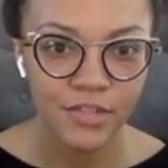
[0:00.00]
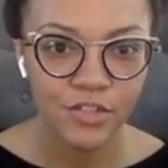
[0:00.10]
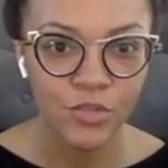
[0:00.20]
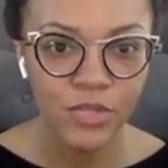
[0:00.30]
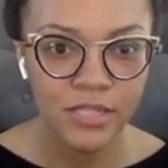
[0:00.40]

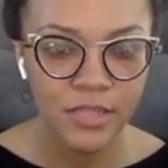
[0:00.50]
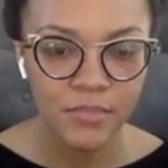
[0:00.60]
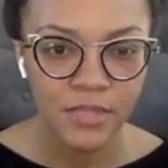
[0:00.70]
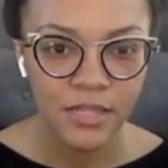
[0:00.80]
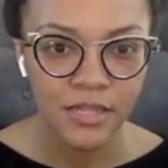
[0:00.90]
Doing
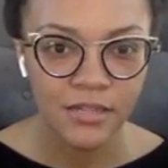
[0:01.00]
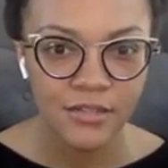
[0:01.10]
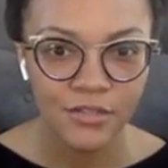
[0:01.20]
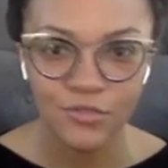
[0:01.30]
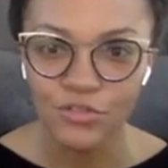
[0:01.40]
something
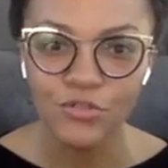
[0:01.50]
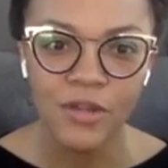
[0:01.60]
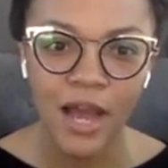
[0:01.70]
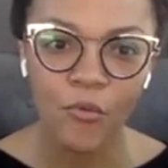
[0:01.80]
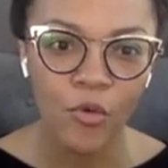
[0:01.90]
you do
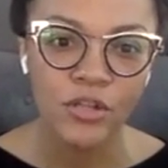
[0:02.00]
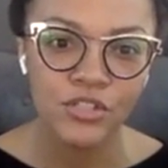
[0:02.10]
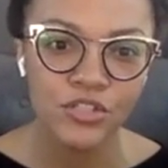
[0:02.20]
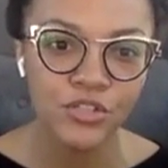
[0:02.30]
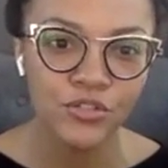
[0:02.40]
not want
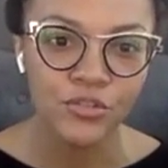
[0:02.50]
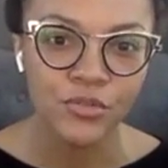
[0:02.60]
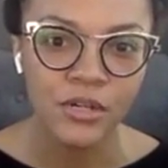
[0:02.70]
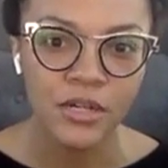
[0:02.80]
to do